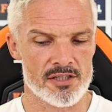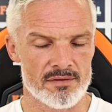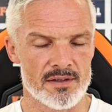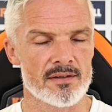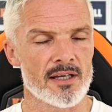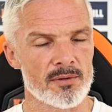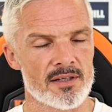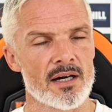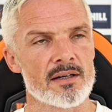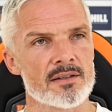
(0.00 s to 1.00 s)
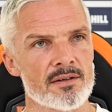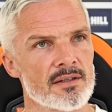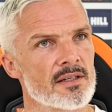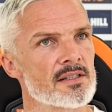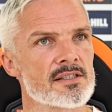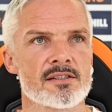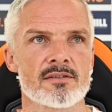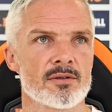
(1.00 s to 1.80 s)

given the type of character he is.